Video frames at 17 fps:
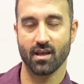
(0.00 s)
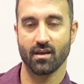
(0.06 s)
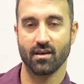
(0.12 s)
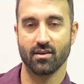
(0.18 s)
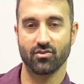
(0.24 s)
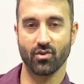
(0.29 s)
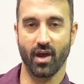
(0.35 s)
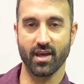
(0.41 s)

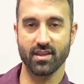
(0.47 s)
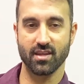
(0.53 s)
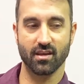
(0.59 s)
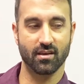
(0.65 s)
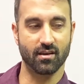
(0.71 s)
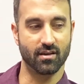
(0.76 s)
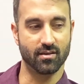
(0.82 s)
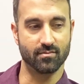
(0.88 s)
So I
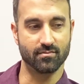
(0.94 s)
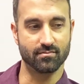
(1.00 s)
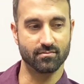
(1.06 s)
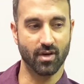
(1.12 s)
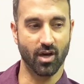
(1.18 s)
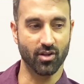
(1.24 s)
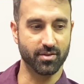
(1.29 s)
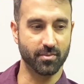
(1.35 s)
think
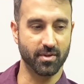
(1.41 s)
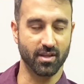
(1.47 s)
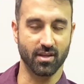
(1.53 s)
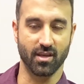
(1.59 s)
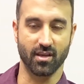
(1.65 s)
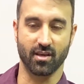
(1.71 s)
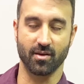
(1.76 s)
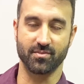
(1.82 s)

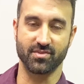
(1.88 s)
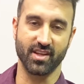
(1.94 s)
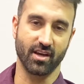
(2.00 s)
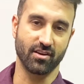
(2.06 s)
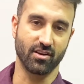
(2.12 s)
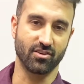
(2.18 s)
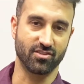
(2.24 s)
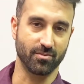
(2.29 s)
ultimately it comes
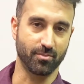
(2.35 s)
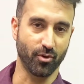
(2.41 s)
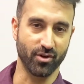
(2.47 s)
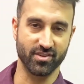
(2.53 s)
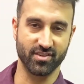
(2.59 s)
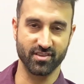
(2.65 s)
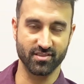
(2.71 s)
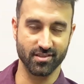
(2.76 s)
down to your
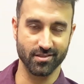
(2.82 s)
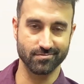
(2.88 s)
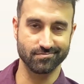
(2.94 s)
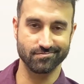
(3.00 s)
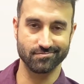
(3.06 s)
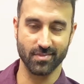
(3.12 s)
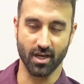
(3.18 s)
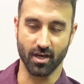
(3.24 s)
support
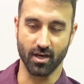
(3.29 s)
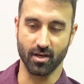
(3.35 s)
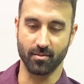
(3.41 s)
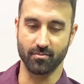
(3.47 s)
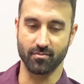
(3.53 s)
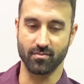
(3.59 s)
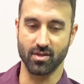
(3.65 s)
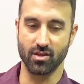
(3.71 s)
system.
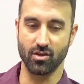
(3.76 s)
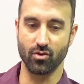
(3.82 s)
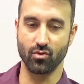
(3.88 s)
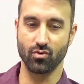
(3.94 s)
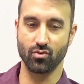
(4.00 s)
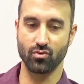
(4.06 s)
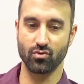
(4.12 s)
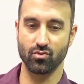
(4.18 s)

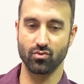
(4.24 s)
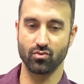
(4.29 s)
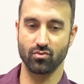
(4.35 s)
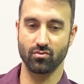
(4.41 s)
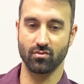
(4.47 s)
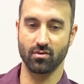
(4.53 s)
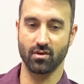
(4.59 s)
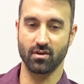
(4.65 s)
You
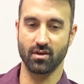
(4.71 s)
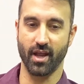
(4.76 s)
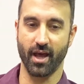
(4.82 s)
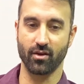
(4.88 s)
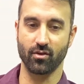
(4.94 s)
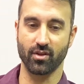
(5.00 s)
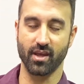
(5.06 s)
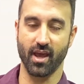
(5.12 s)

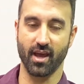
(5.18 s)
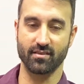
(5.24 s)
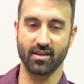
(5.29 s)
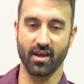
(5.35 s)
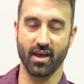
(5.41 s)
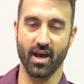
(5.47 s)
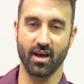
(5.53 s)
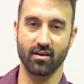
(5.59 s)
not only have
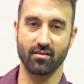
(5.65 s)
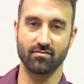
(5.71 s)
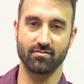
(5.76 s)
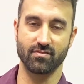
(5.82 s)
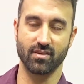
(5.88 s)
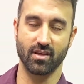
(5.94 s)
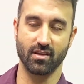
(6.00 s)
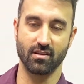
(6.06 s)
to
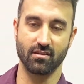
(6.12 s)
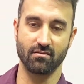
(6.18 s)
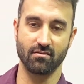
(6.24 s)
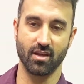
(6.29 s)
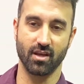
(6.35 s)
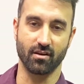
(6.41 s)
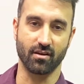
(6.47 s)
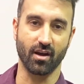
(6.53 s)
have an
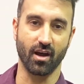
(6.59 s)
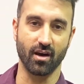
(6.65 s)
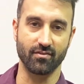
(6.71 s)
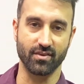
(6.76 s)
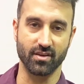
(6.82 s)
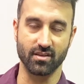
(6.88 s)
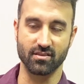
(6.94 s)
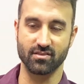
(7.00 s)
inner
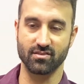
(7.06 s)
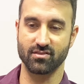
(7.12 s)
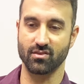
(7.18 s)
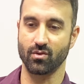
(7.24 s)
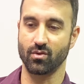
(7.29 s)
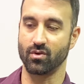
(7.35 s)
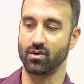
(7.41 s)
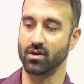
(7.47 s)
confidence
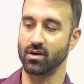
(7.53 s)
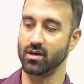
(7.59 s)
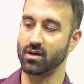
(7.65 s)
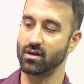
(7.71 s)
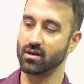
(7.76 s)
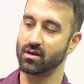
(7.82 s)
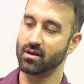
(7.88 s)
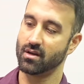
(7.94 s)

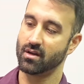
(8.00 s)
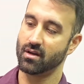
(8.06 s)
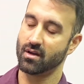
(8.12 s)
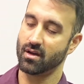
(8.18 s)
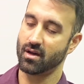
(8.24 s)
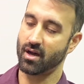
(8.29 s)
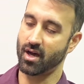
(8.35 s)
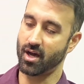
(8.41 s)
or
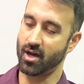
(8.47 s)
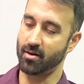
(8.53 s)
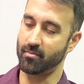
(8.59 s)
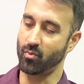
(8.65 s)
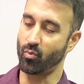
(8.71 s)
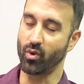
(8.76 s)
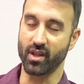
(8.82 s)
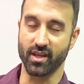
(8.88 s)

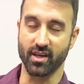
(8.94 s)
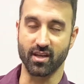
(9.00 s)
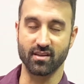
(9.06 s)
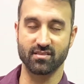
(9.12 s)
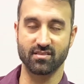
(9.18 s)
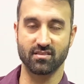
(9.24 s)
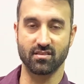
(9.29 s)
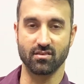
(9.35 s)

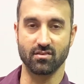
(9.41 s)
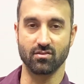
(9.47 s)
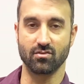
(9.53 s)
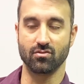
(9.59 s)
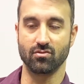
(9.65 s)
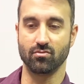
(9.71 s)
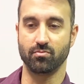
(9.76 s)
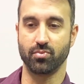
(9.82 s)
willingness
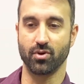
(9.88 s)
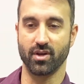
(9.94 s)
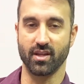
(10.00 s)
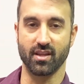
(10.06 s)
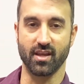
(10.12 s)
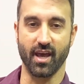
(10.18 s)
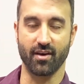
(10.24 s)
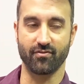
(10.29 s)
to put
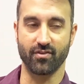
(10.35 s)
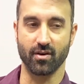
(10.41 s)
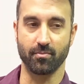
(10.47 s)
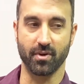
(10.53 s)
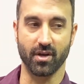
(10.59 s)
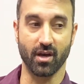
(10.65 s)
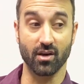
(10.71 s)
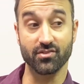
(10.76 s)
in the effort,
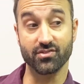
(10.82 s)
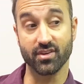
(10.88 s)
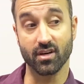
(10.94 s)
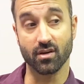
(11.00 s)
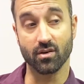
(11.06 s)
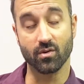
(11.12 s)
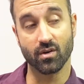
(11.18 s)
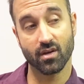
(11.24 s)
but
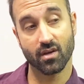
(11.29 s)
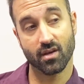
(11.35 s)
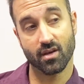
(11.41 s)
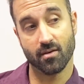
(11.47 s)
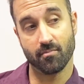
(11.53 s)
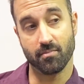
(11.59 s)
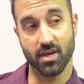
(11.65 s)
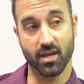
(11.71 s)
also
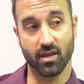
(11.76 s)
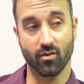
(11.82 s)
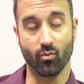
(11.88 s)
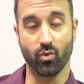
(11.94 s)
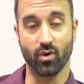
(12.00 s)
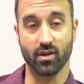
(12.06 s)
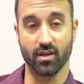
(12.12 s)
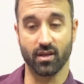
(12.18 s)
being
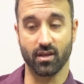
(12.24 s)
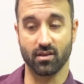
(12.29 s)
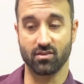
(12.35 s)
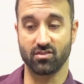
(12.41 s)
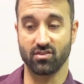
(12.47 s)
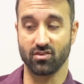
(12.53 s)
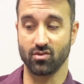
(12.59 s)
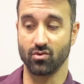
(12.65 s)
willing
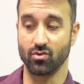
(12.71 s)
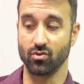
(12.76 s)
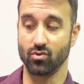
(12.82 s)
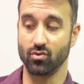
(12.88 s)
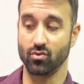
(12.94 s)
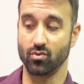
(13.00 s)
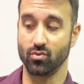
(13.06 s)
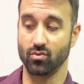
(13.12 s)

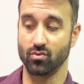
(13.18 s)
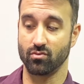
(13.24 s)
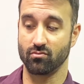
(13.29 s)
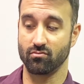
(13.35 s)
to